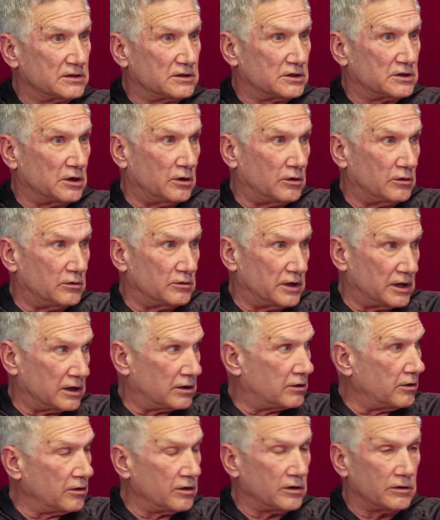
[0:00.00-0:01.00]
So the
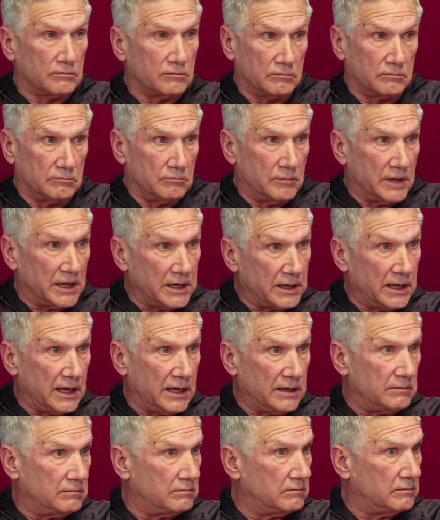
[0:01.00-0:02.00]
current
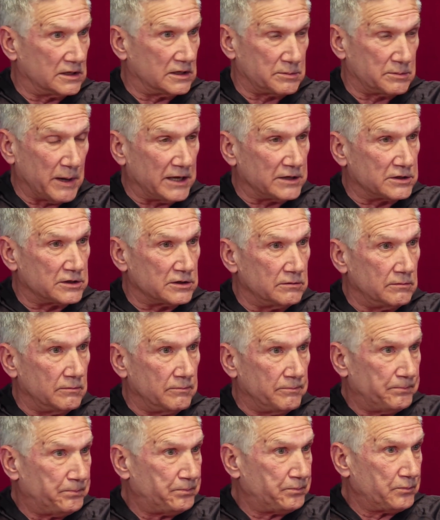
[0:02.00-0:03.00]
Medicaid expansion
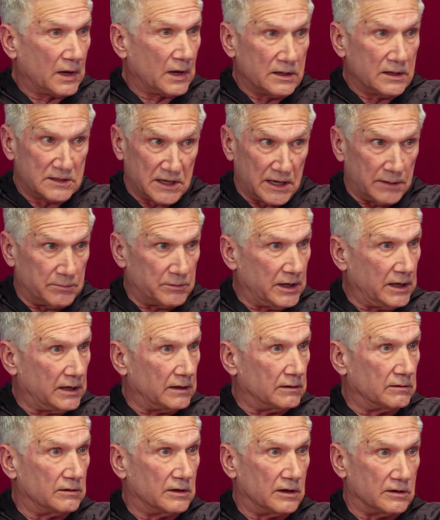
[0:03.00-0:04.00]
Same
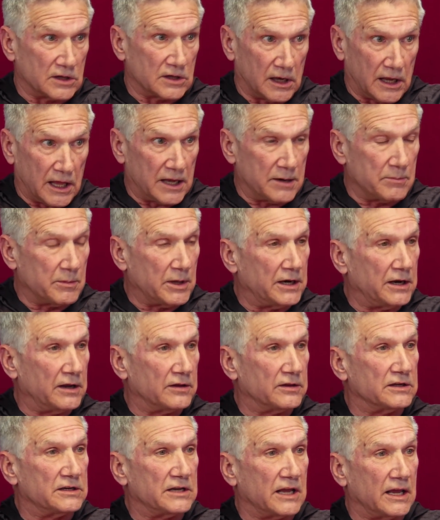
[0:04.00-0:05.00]
thing. There's a lot of money on
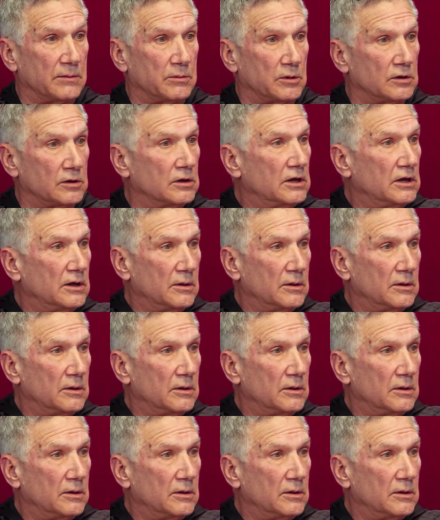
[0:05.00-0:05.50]
the table.